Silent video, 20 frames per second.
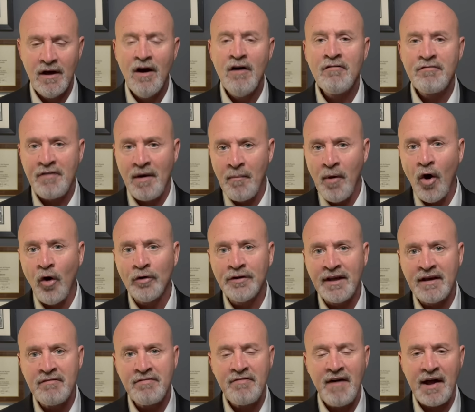from holding
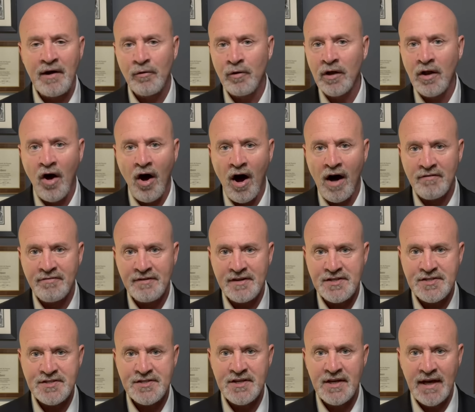federal
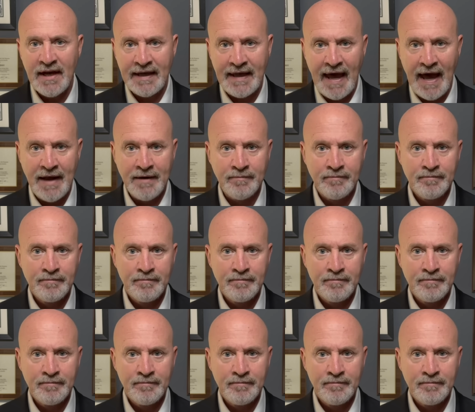office again.